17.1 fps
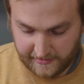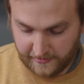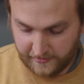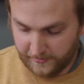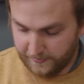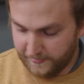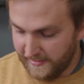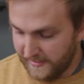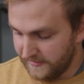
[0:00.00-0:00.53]
out of
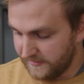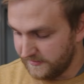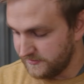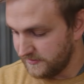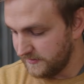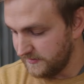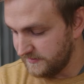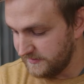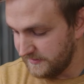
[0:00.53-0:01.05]
the package,
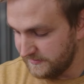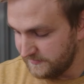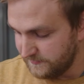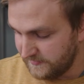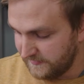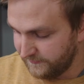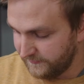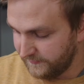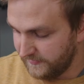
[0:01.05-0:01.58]
you're gonna see some
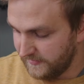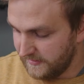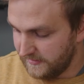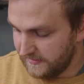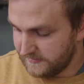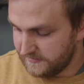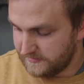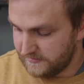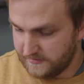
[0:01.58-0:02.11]
different
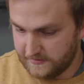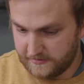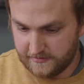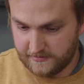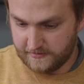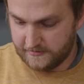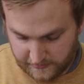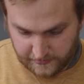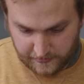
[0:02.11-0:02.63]
things.
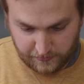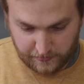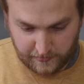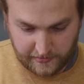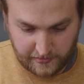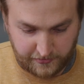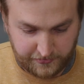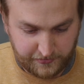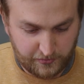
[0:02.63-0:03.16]

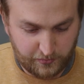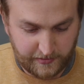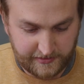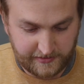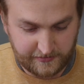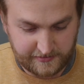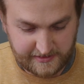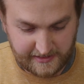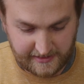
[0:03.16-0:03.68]
We'll go through what
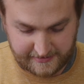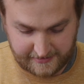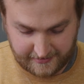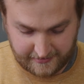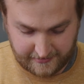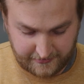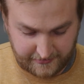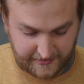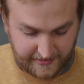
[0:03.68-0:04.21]
those things
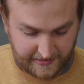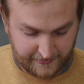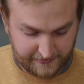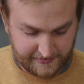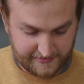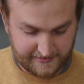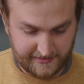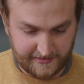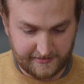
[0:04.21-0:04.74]
are and how
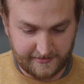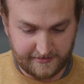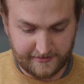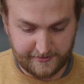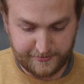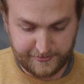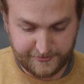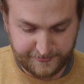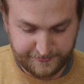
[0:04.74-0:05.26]
to set it up.